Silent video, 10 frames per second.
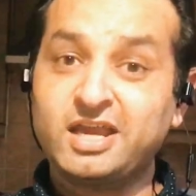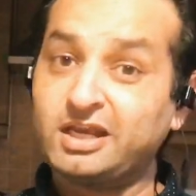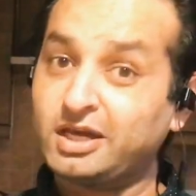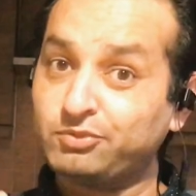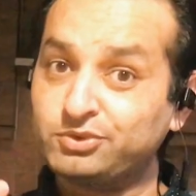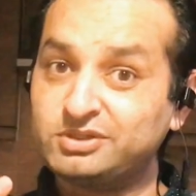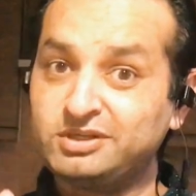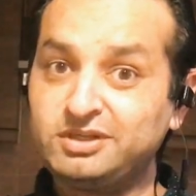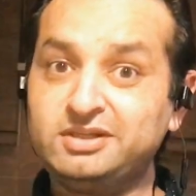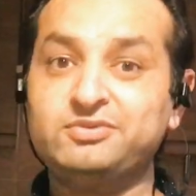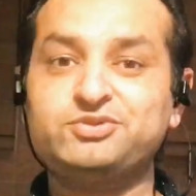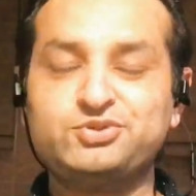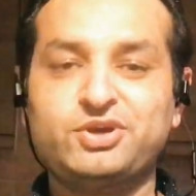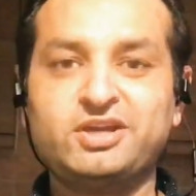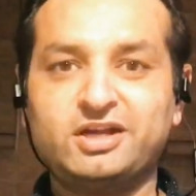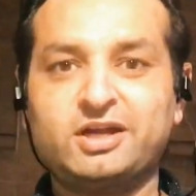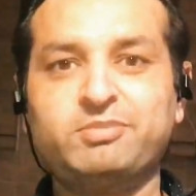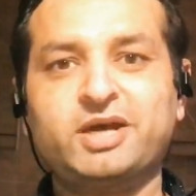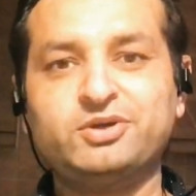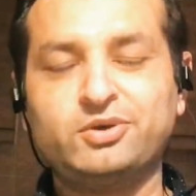and I would love to hear
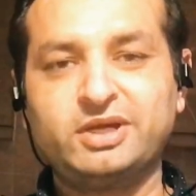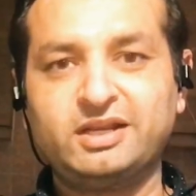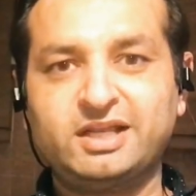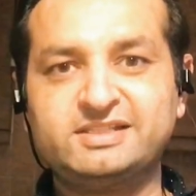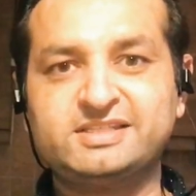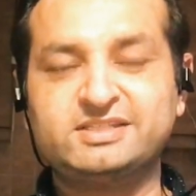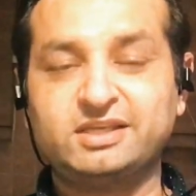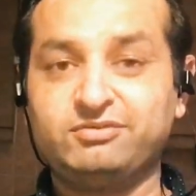about your analysis.